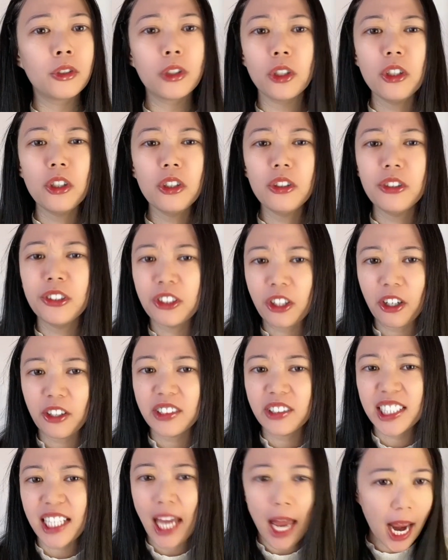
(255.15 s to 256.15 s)
do
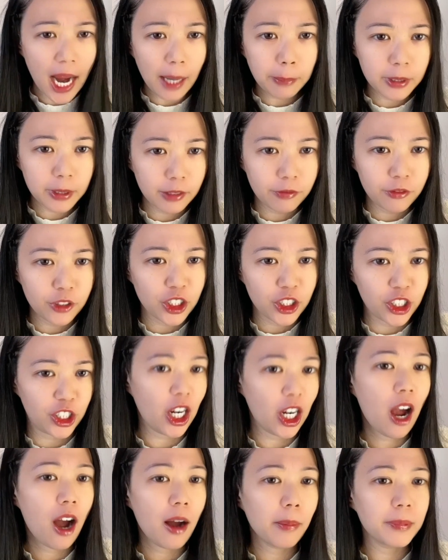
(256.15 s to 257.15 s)
certain types of
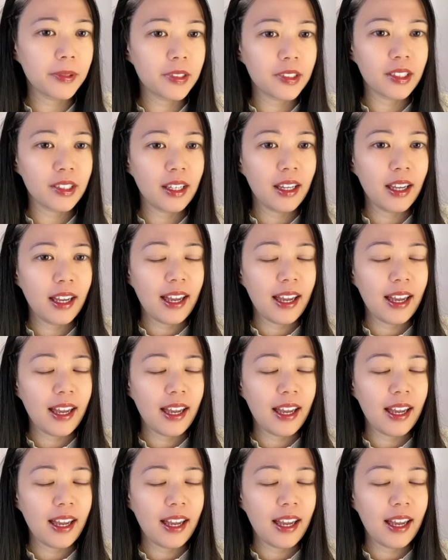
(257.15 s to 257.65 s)
jobs,